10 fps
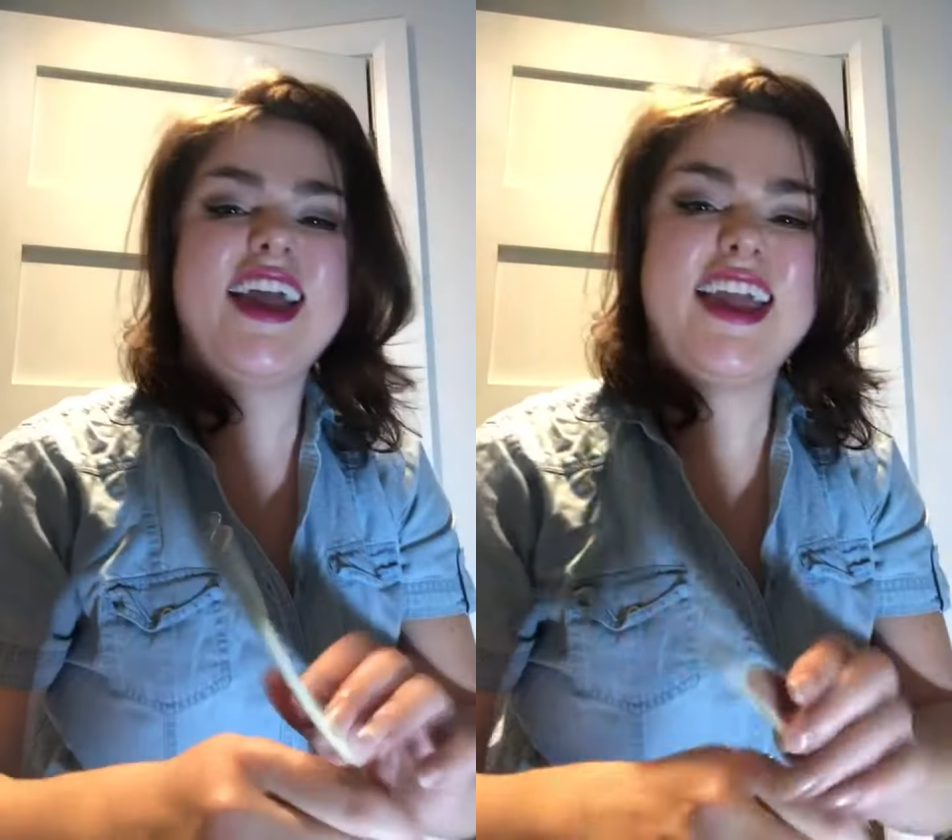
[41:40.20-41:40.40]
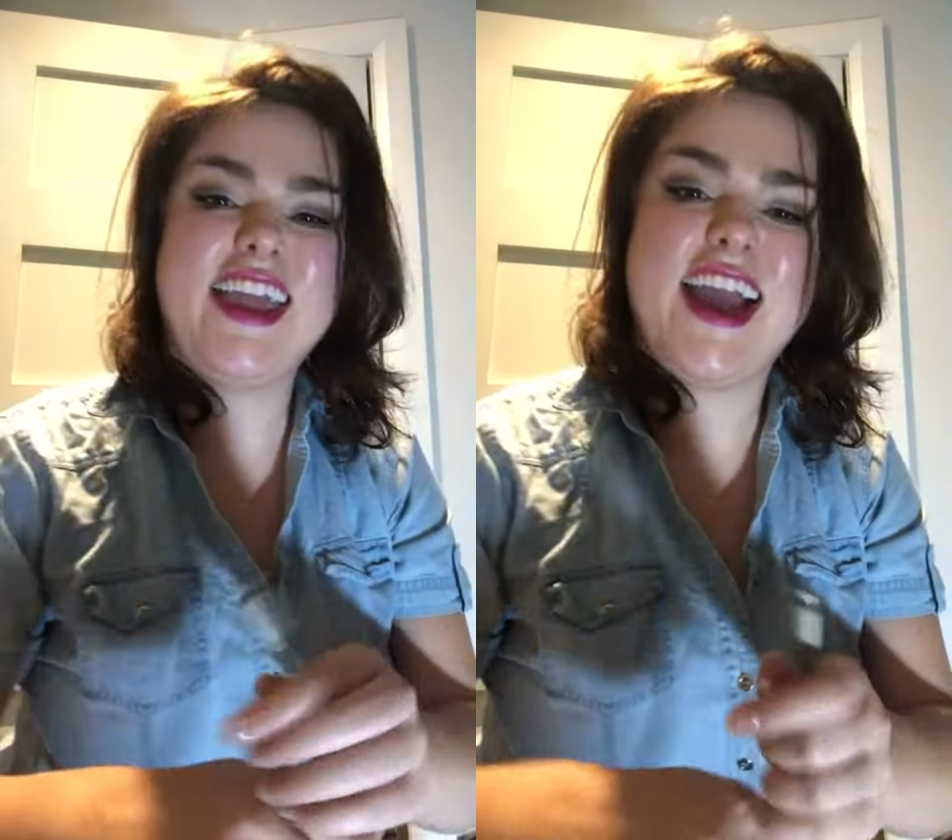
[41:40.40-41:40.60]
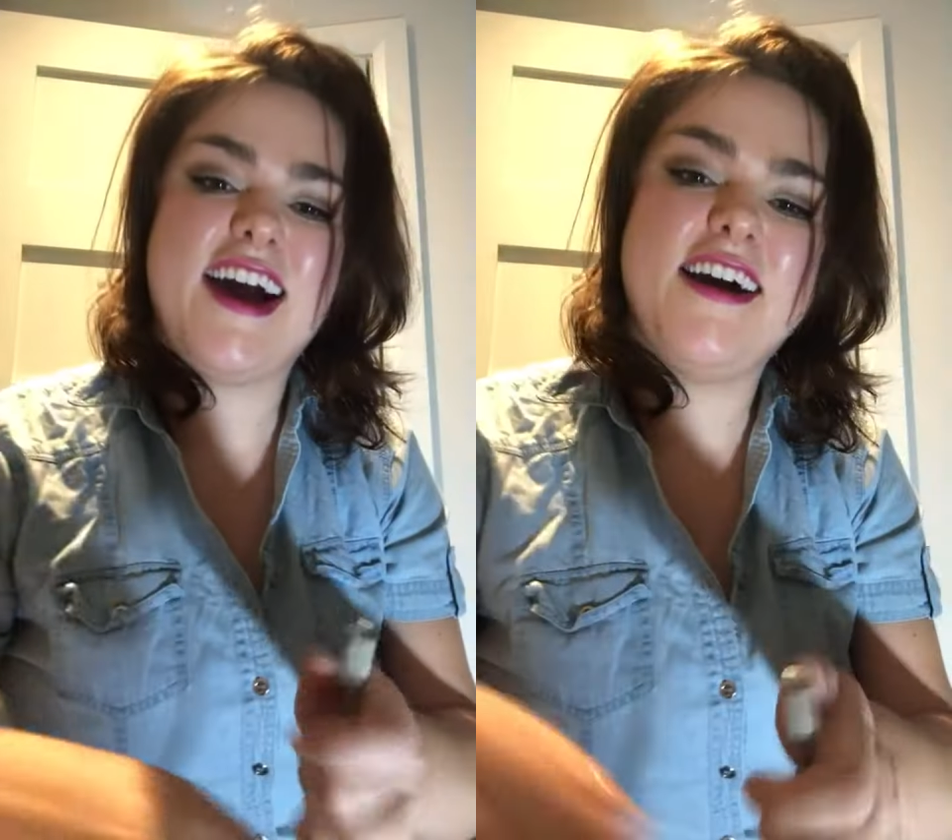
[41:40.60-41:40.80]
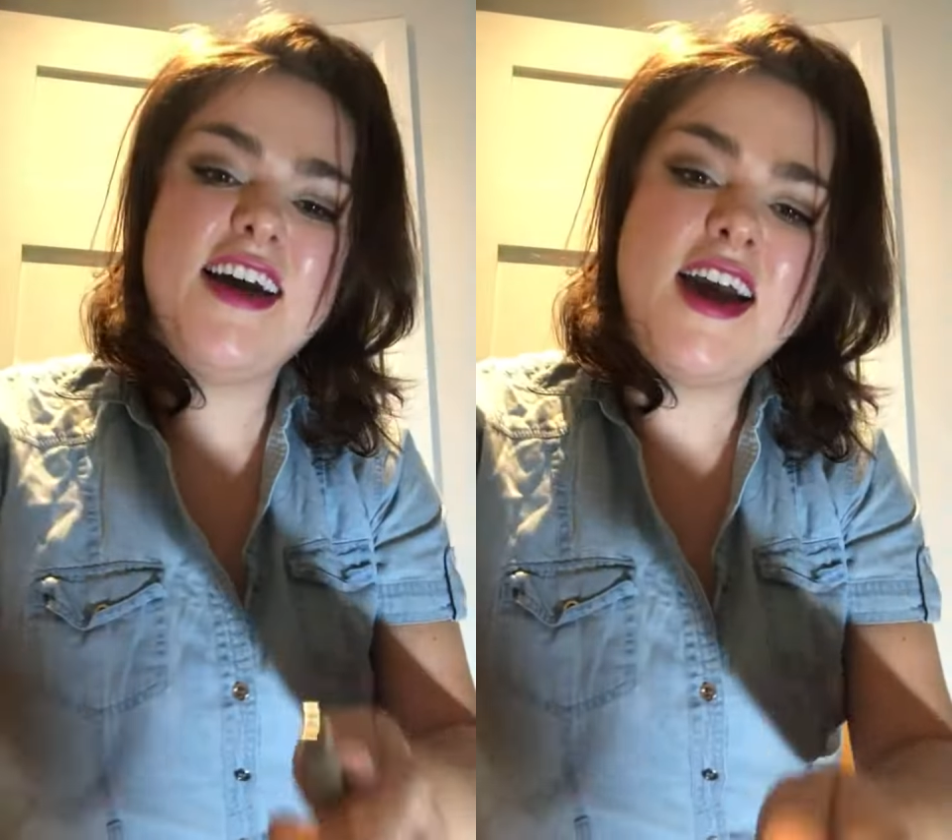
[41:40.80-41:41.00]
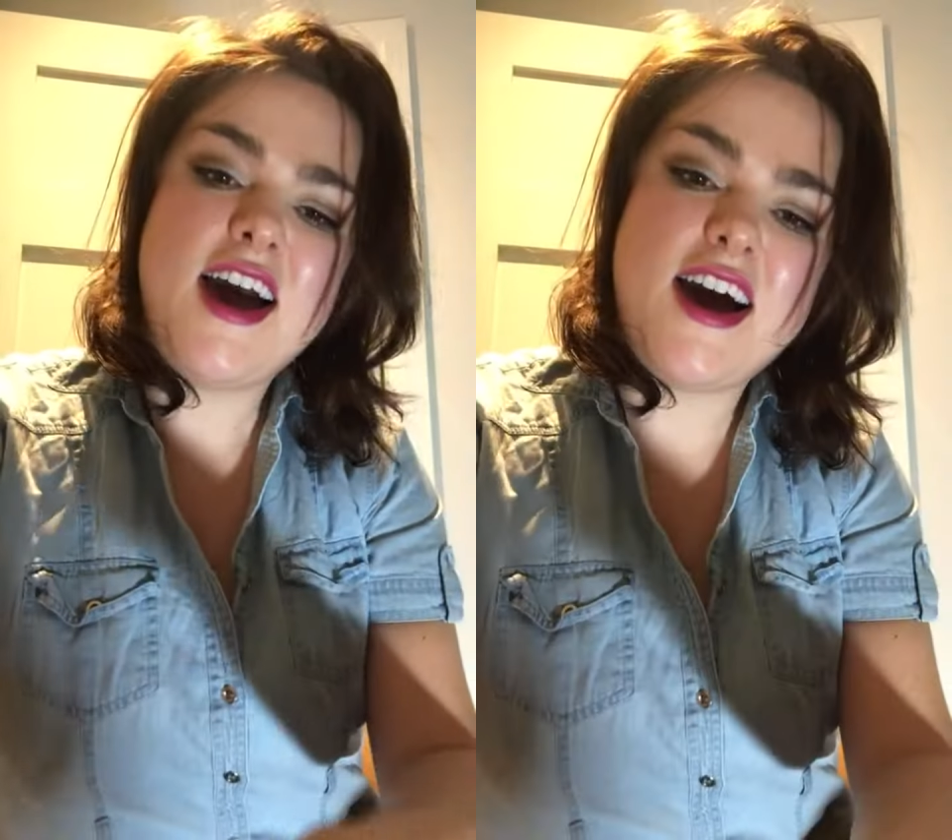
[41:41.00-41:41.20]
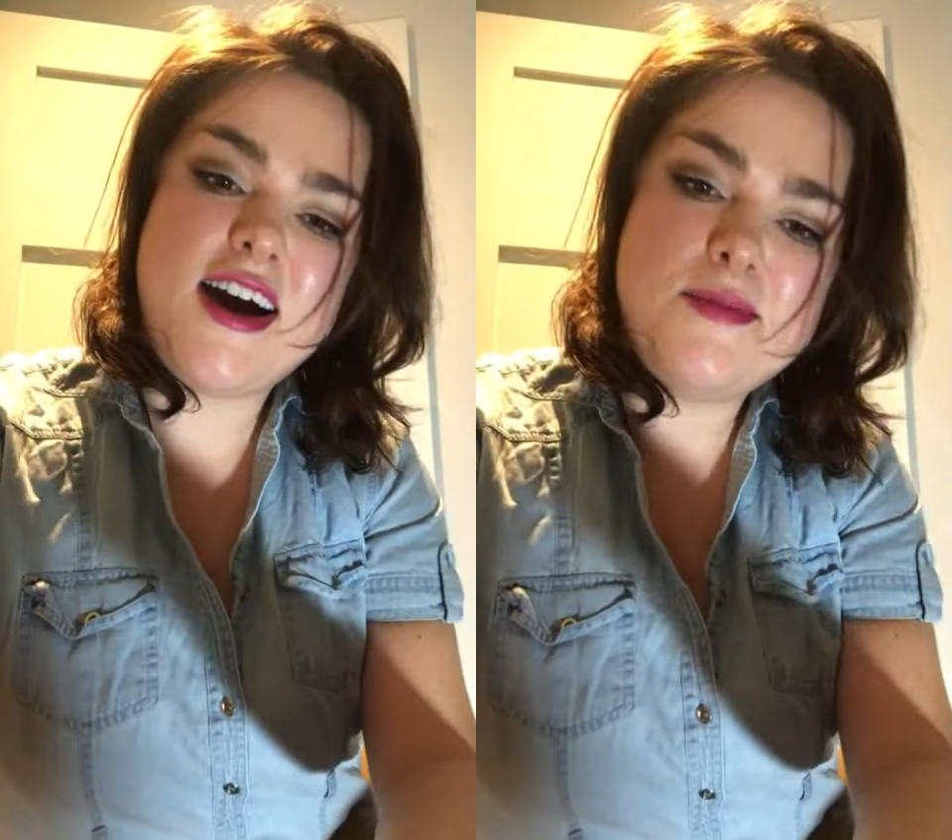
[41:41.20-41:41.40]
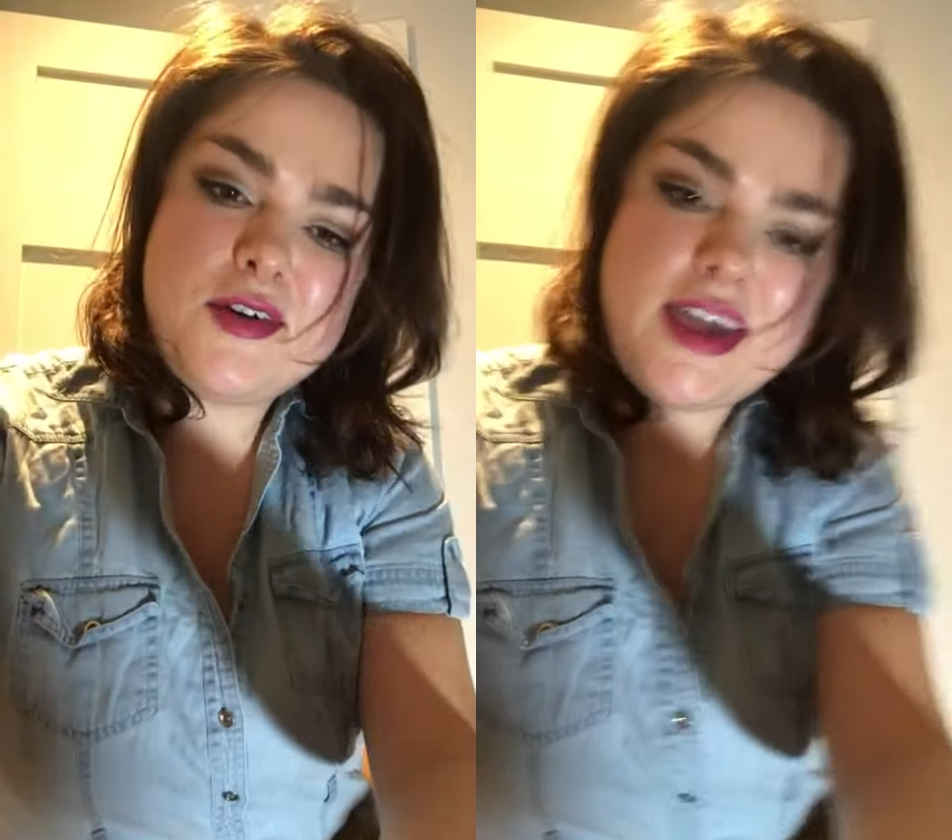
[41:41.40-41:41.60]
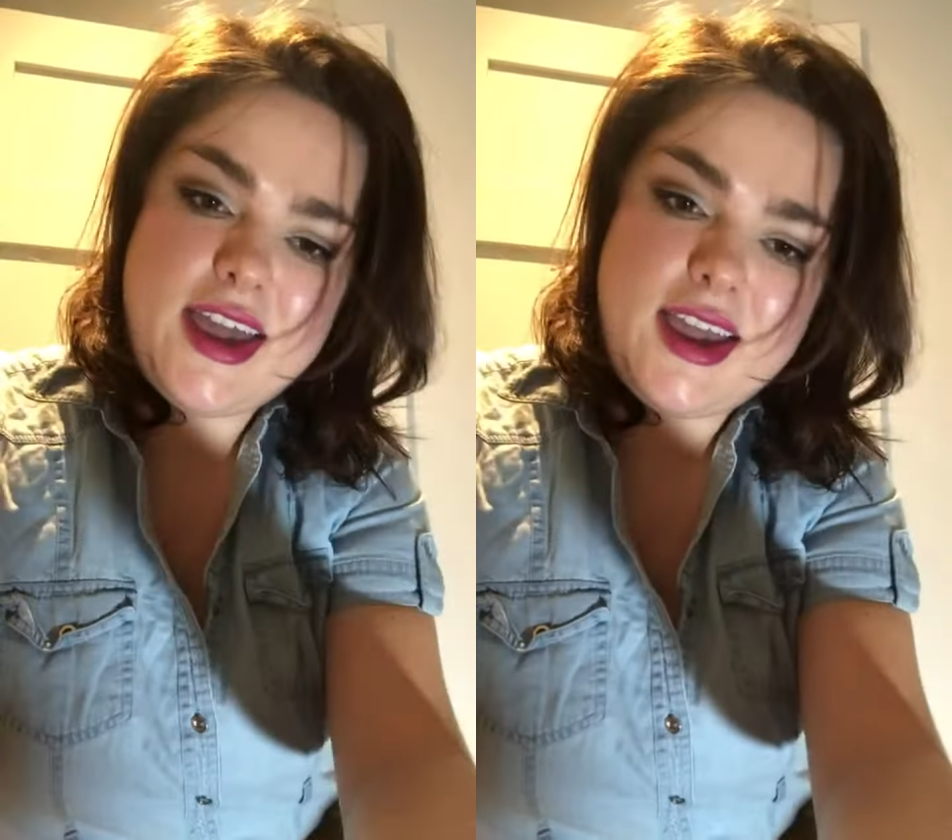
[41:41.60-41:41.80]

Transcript: yeah. Okay,